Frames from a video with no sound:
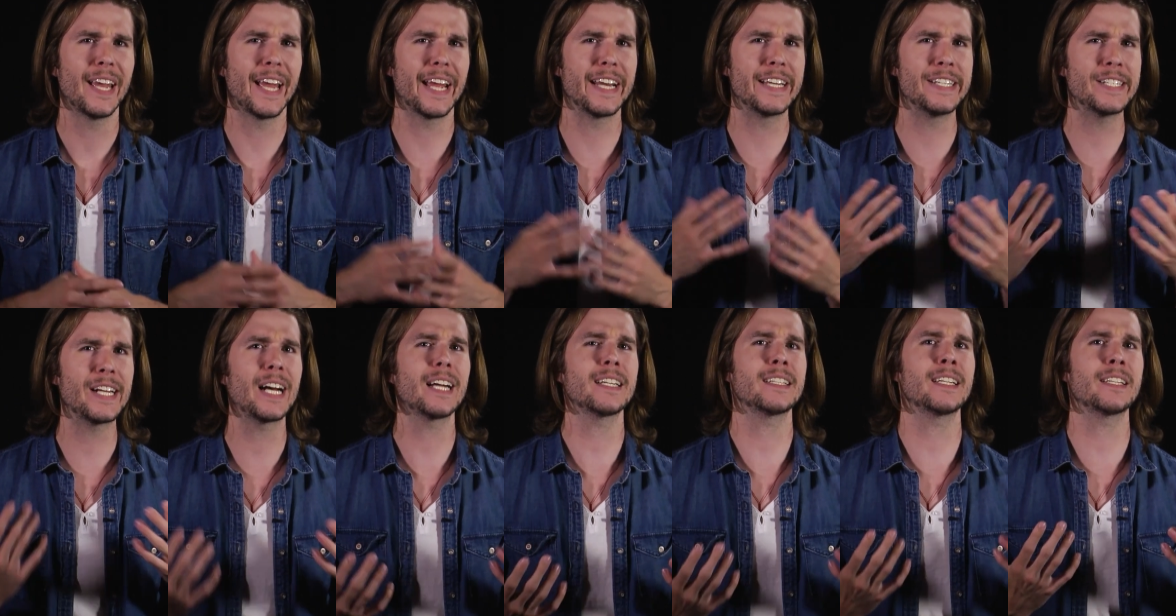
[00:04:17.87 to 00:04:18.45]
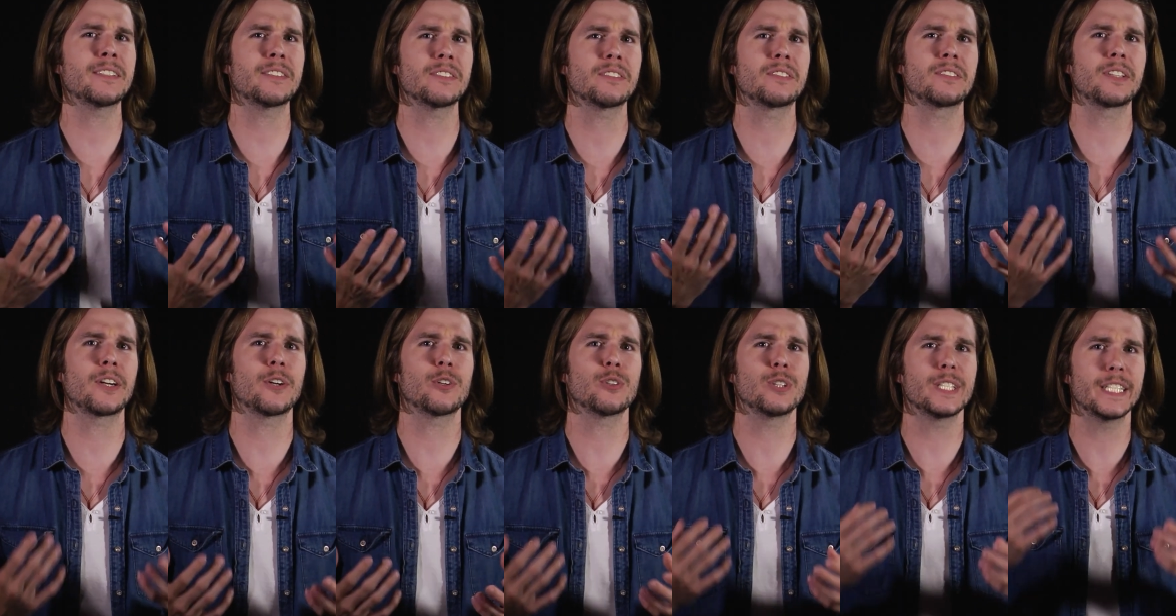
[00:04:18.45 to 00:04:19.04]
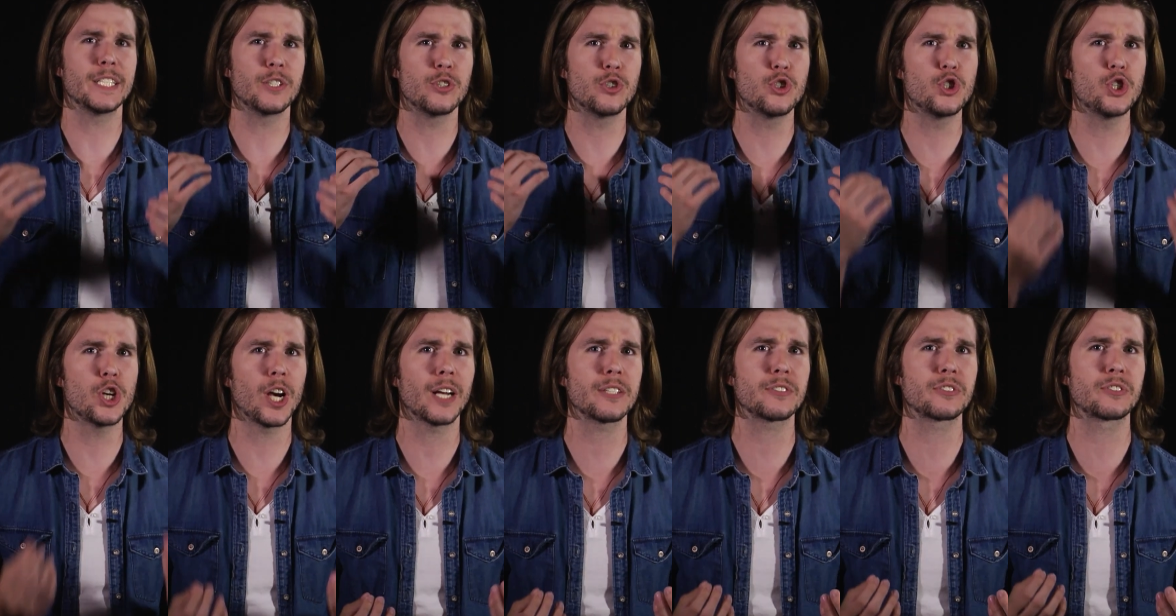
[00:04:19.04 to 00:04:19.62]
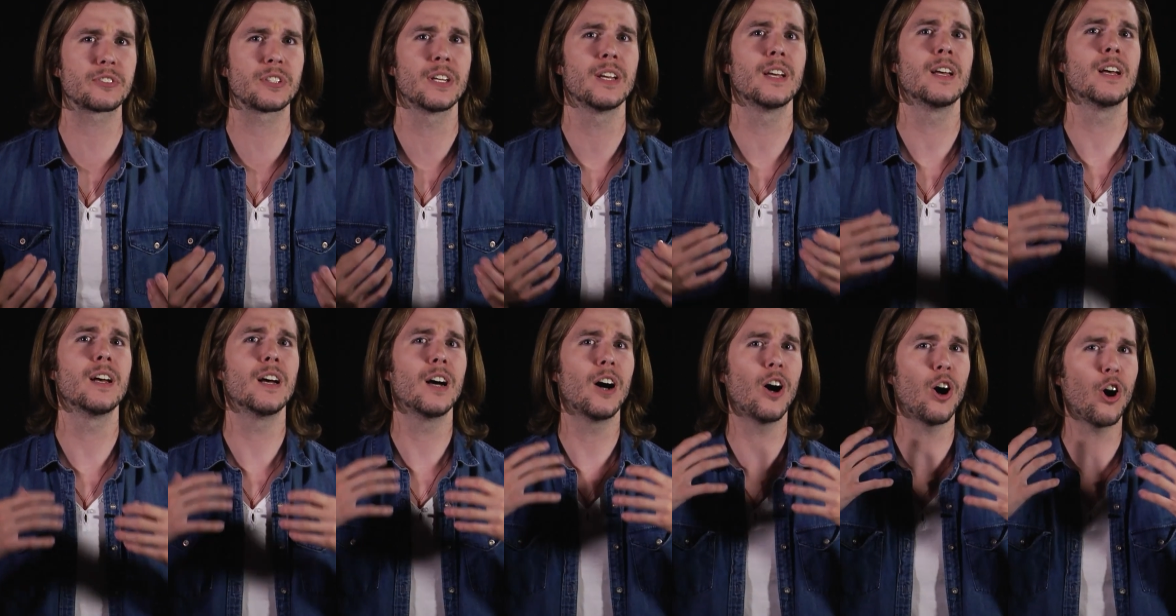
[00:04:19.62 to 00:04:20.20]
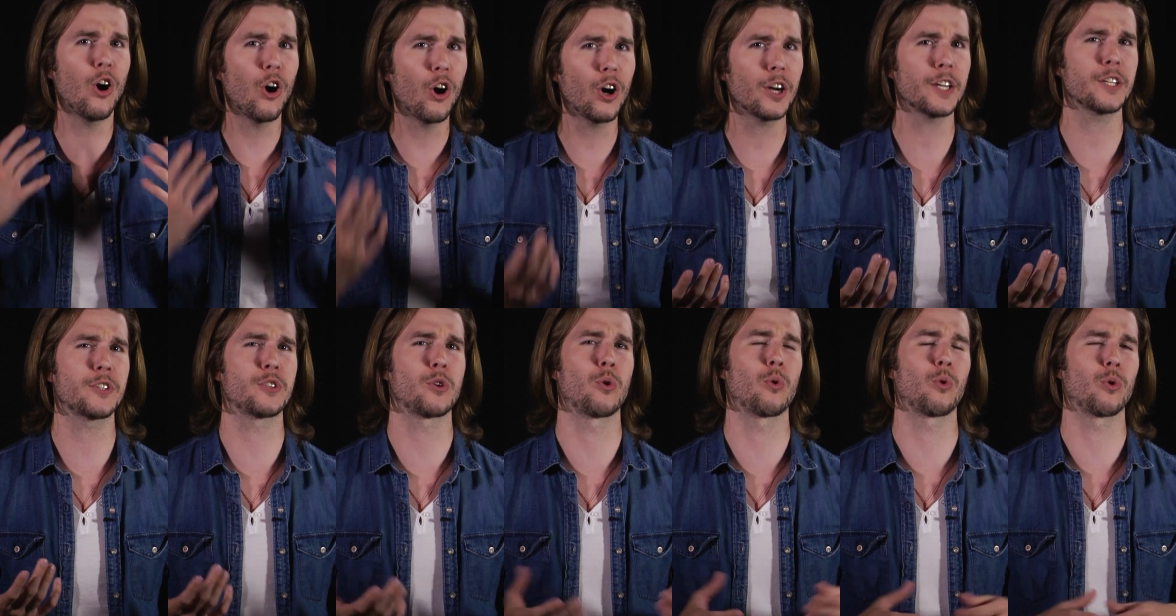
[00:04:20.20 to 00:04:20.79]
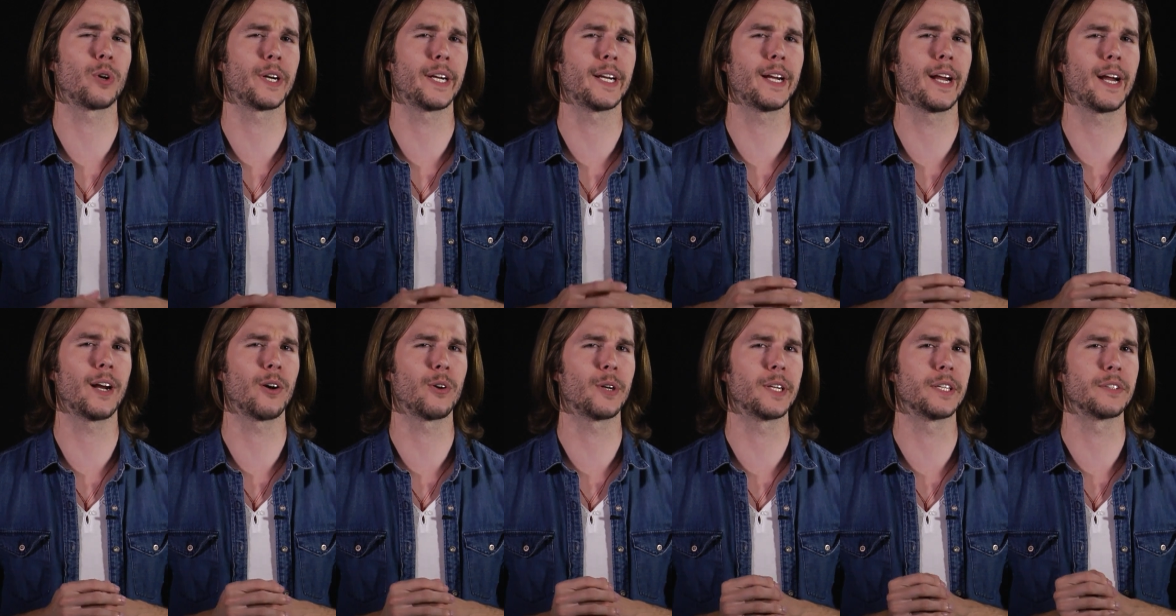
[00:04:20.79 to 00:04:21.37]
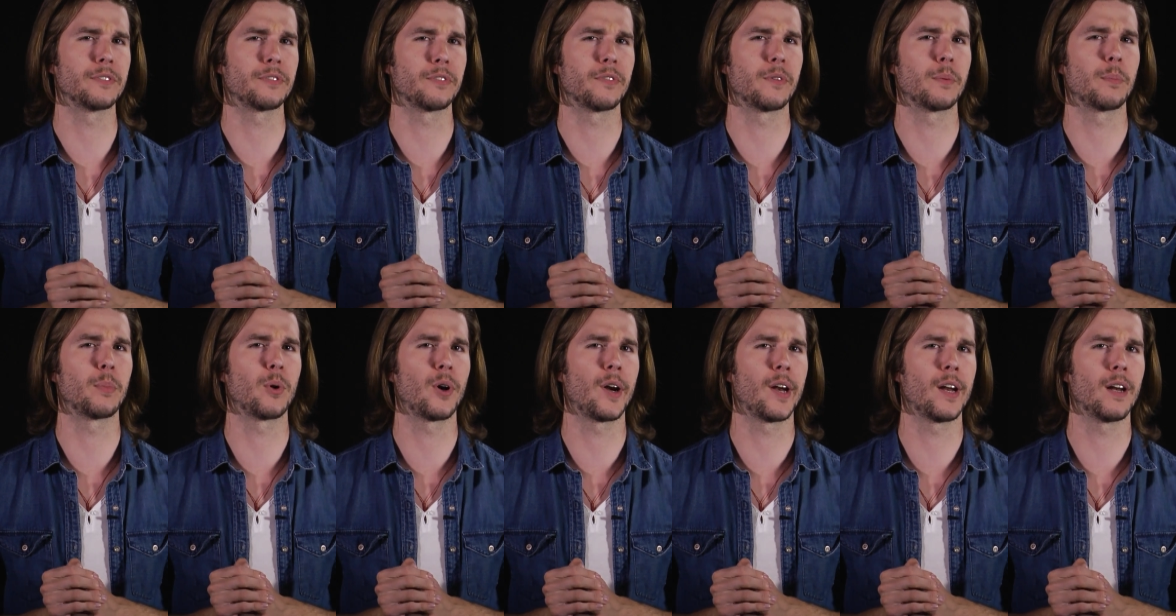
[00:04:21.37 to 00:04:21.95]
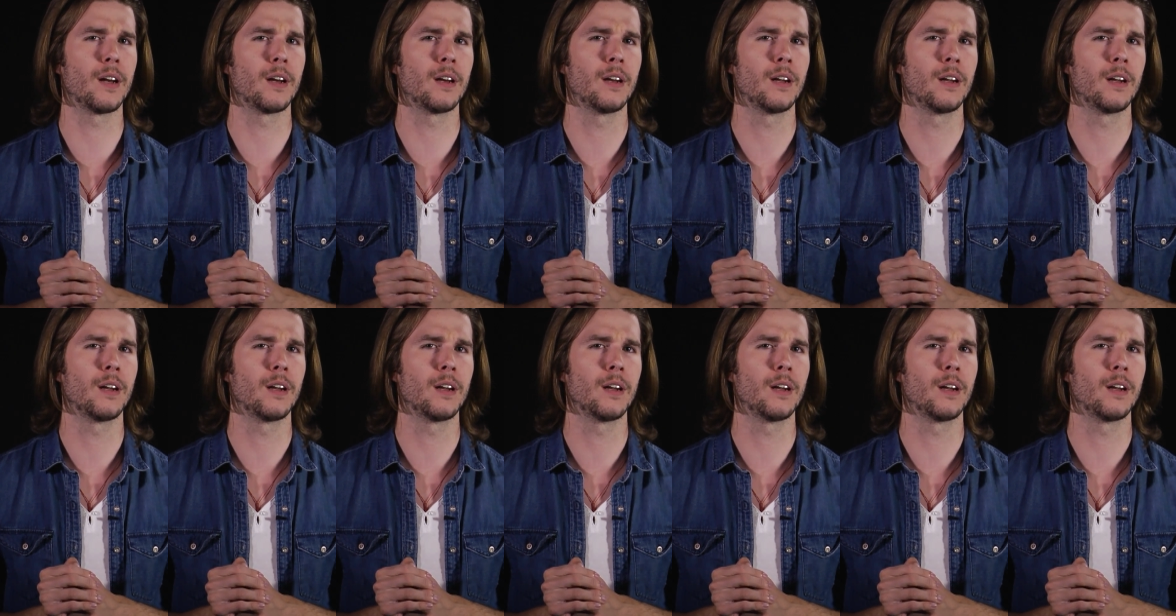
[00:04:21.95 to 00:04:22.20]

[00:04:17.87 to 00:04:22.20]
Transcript: and not necessarily just auditory areas of the brain.